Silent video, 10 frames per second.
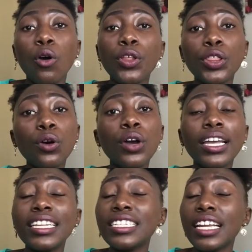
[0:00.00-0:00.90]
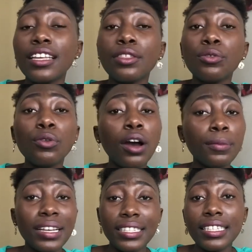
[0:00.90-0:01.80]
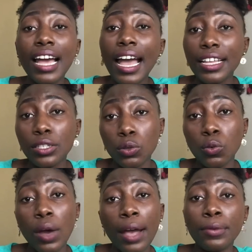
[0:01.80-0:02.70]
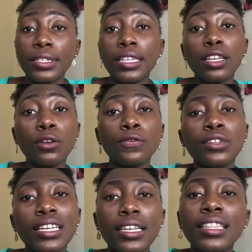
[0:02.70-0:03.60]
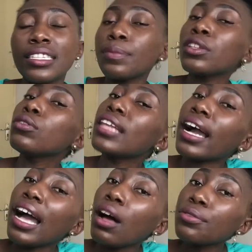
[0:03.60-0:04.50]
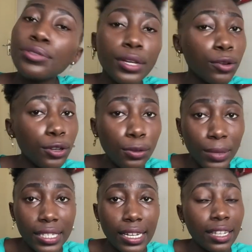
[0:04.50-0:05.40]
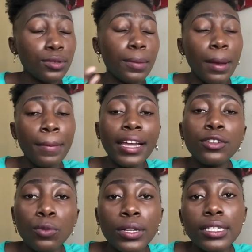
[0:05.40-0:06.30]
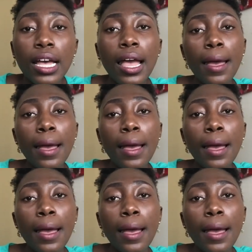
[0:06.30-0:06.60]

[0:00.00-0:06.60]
Although initially throughout my senior high school, I was thinking of doing either something to do with accounts or economics. Like that's where my mind was.